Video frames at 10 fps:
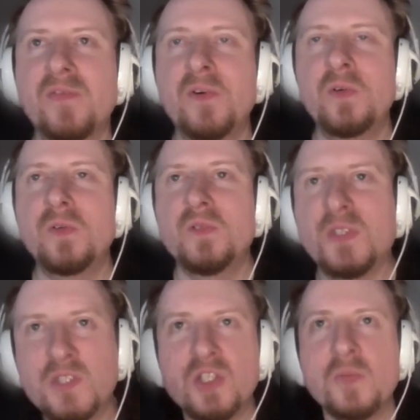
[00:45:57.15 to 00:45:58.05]
like
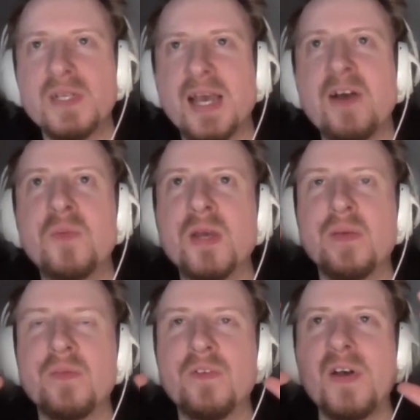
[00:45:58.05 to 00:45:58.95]
full stupid
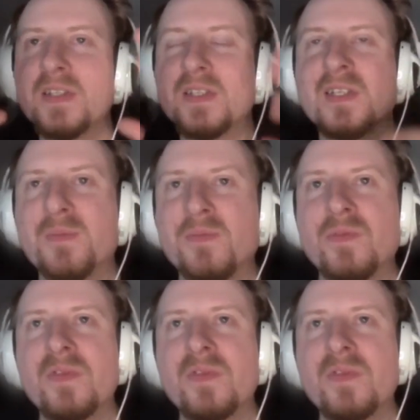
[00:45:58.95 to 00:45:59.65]
helmet visor.